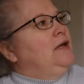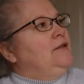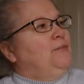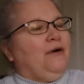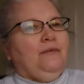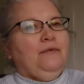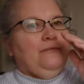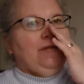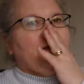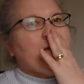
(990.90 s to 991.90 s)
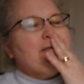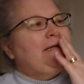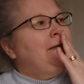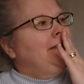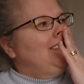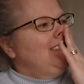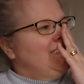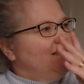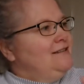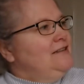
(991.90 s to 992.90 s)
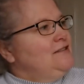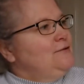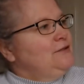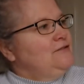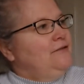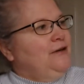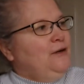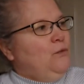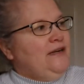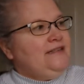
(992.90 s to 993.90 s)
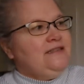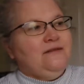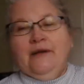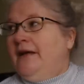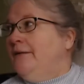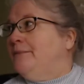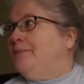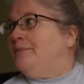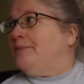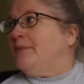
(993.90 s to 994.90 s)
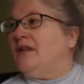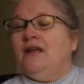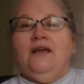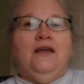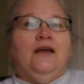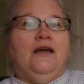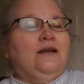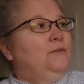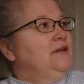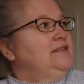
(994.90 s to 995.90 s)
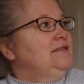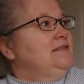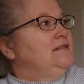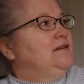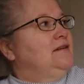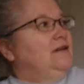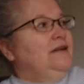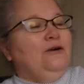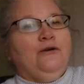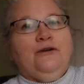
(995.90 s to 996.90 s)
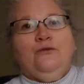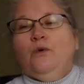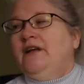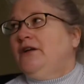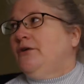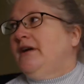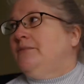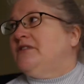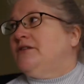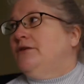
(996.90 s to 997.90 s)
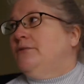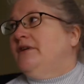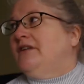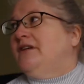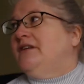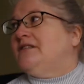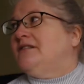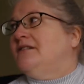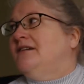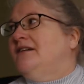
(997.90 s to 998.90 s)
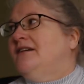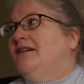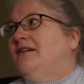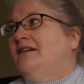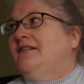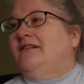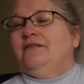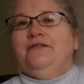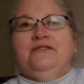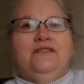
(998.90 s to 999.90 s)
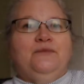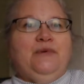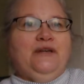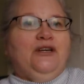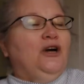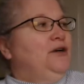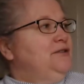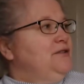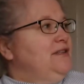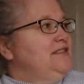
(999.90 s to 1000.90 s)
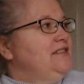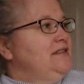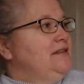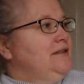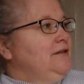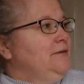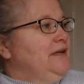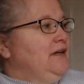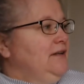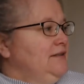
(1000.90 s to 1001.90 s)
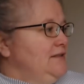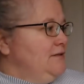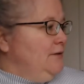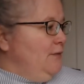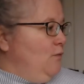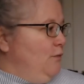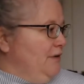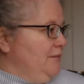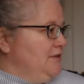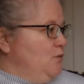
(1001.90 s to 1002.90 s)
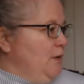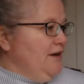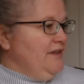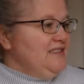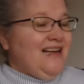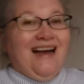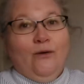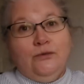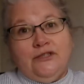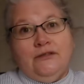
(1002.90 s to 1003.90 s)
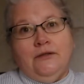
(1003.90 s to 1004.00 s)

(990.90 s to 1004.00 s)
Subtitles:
The problem with this is this looked very white to me, and it wasn't. I ordered white crepe to go with it, and now there's this big contrasty thing going on, so I won't be able to wear this out